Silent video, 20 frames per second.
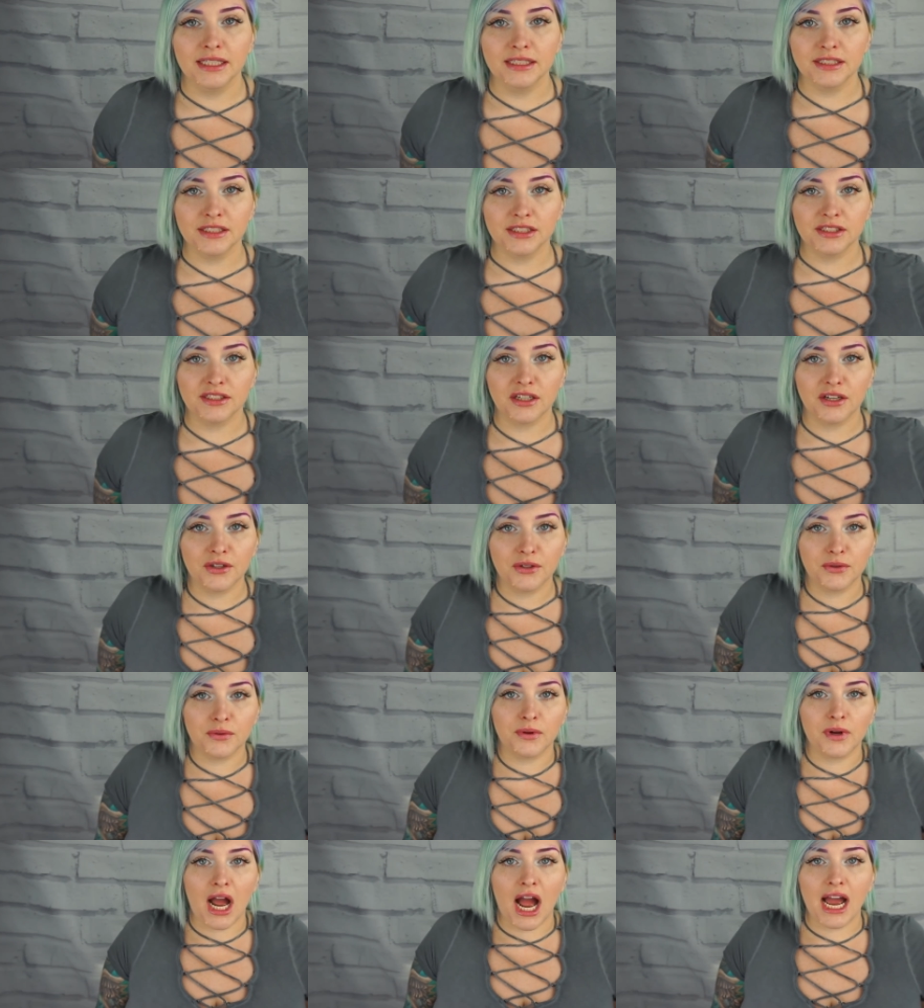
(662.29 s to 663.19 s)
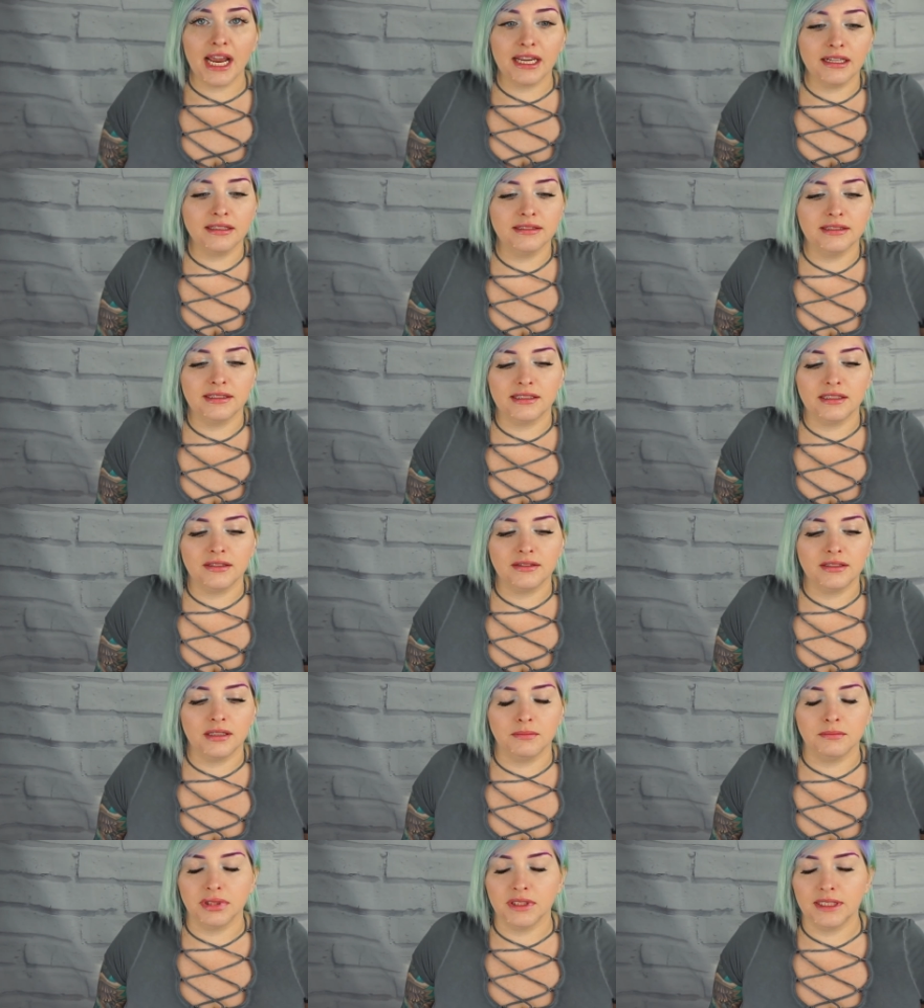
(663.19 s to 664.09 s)
So I can still
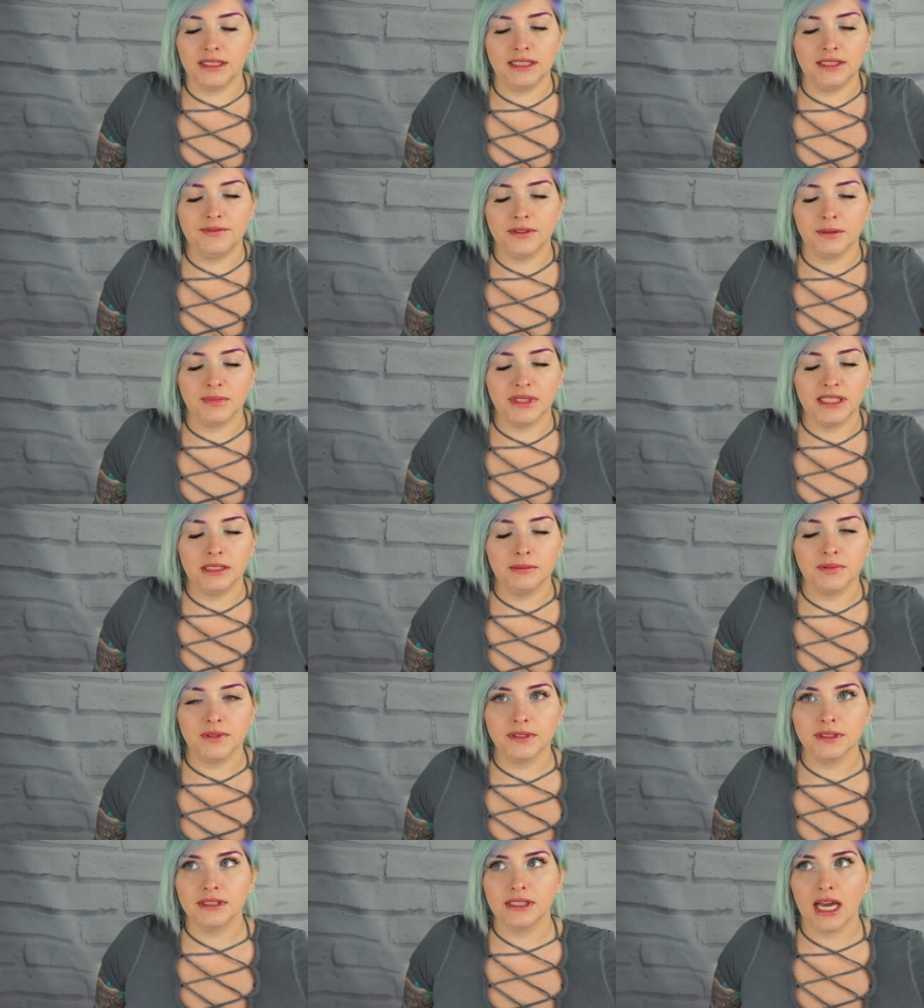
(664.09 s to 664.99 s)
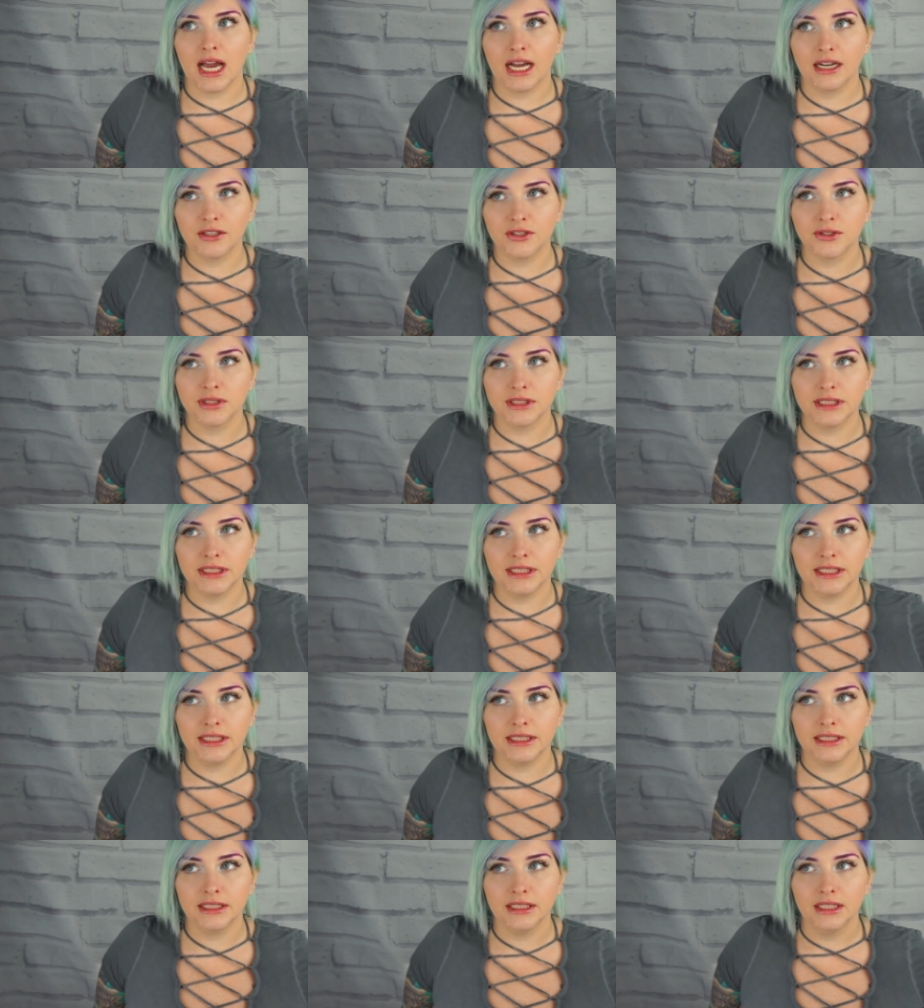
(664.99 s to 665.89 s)
completely feel my nipples,
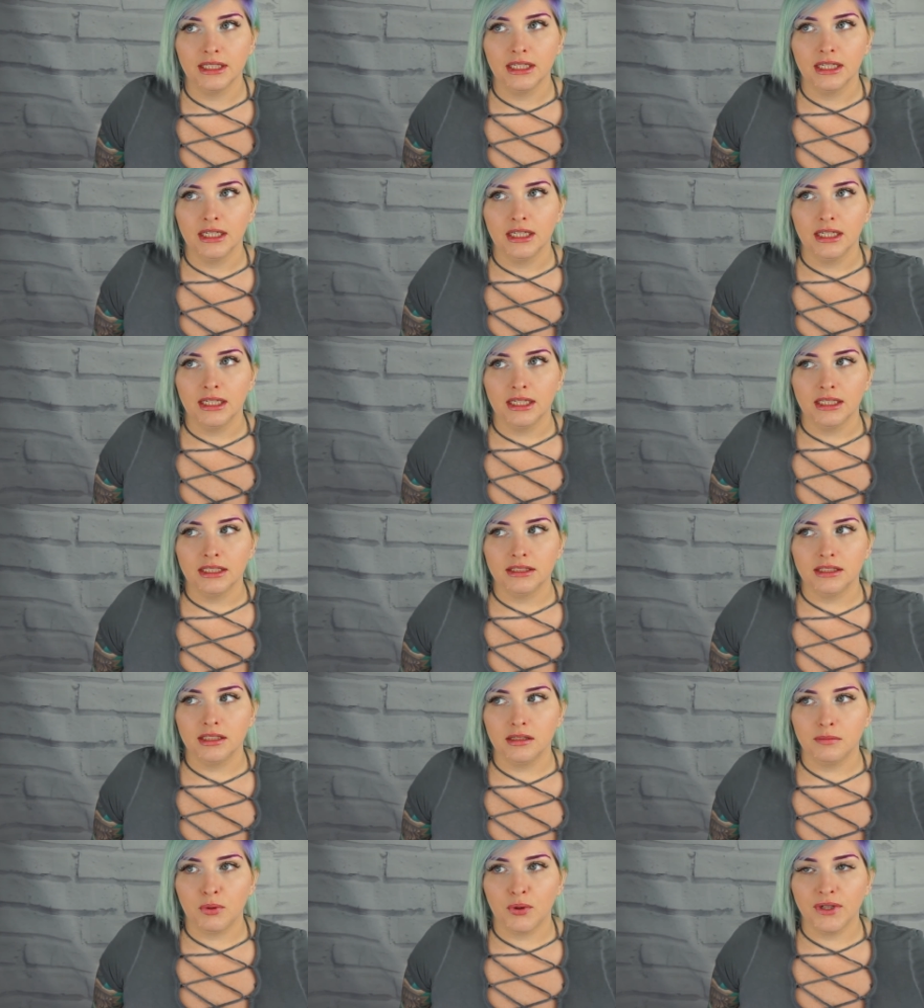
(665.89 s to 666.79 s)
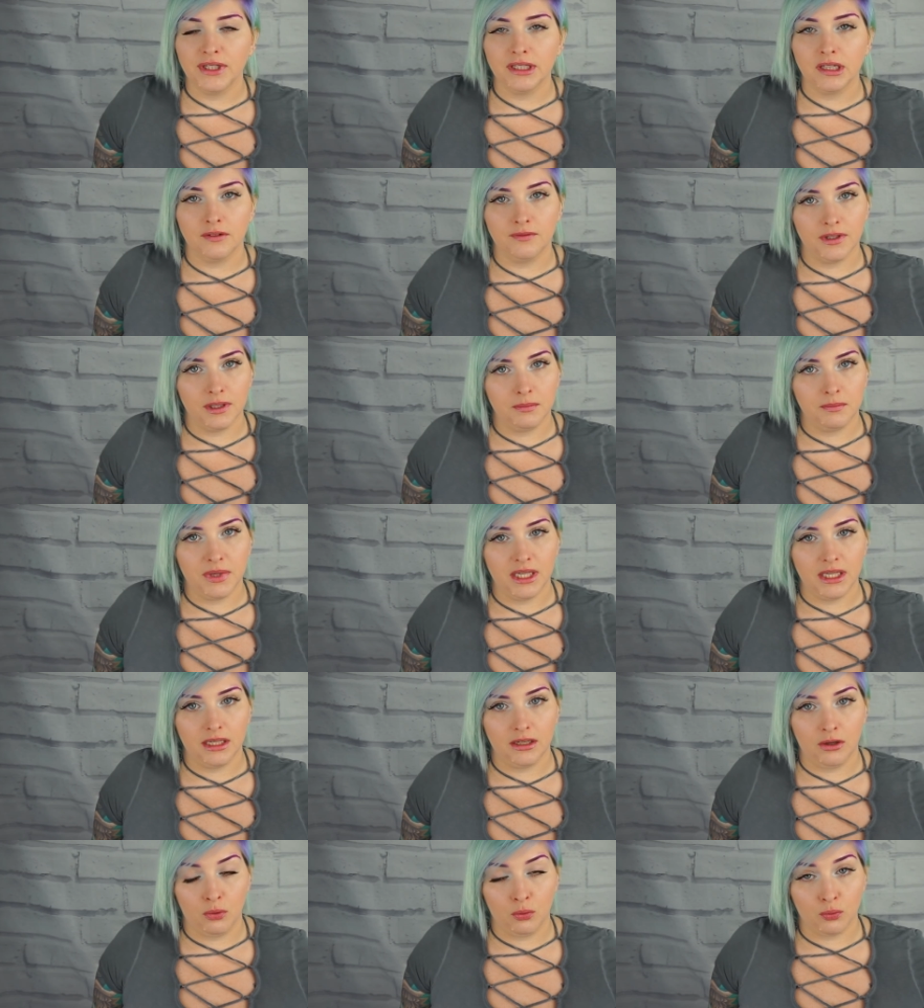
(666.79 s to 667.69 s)
actually, to the point of it
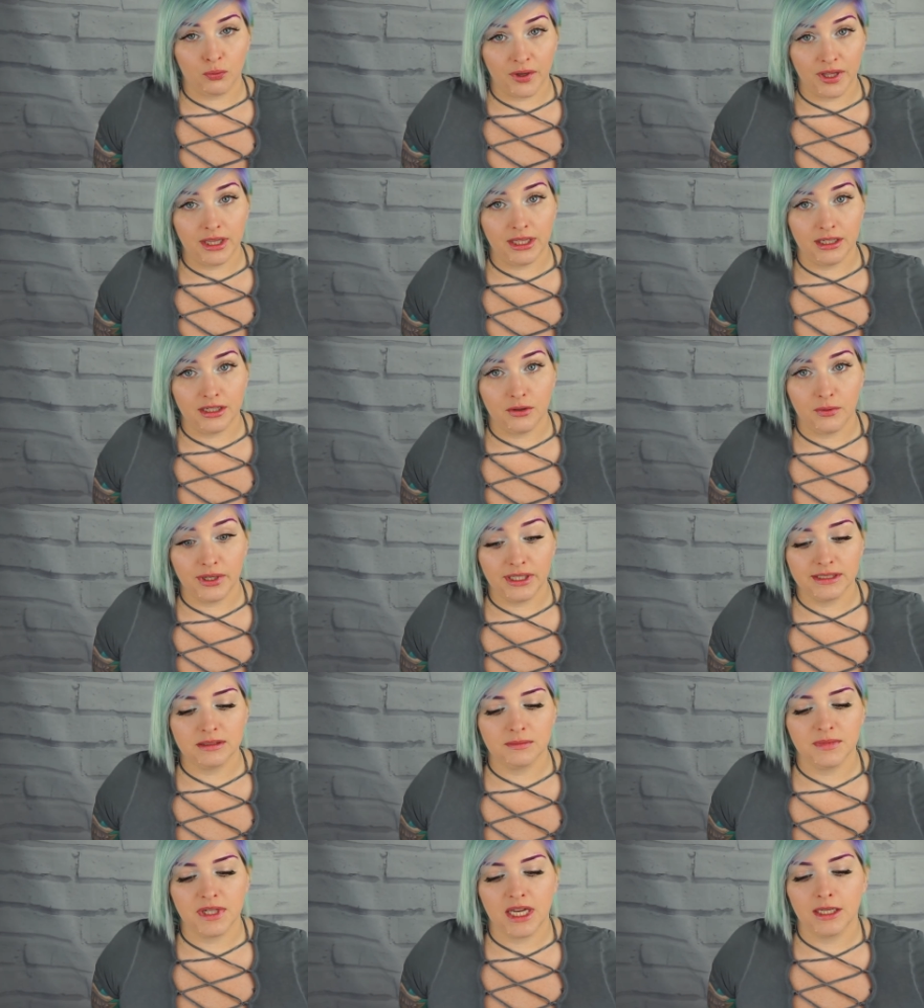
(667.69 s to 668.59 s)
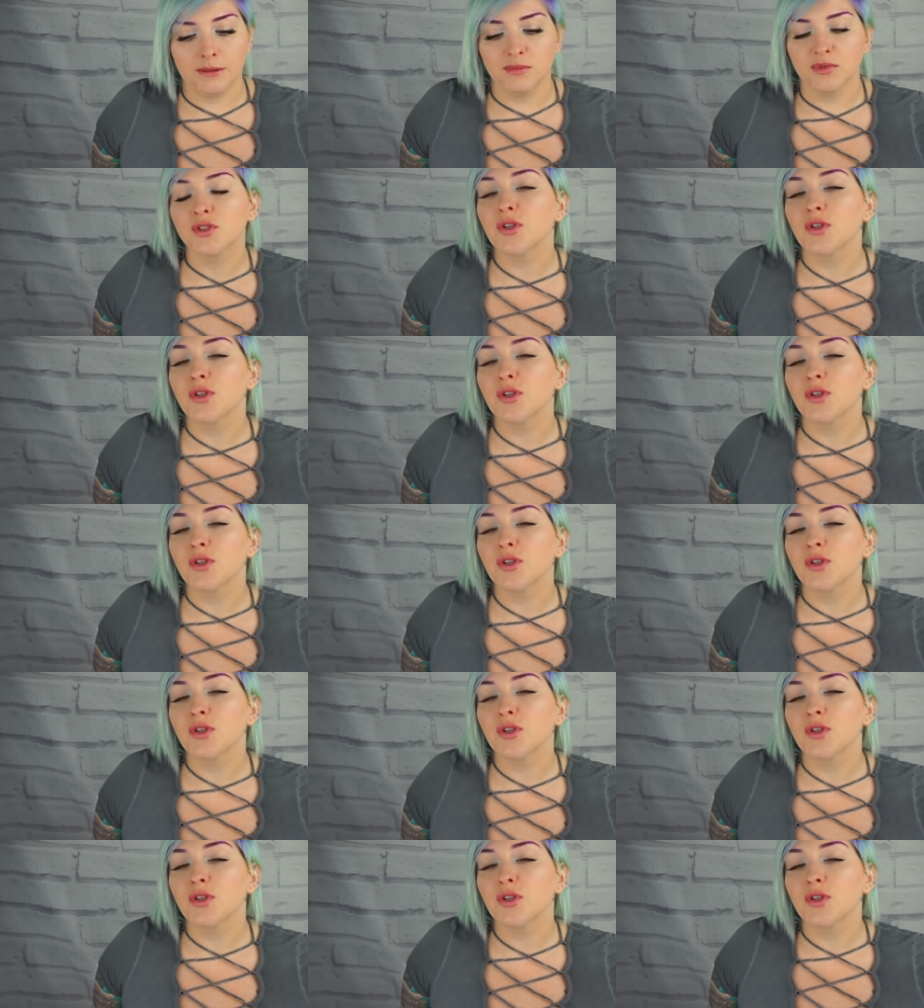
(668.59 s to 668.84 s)
being really annoying sometimes.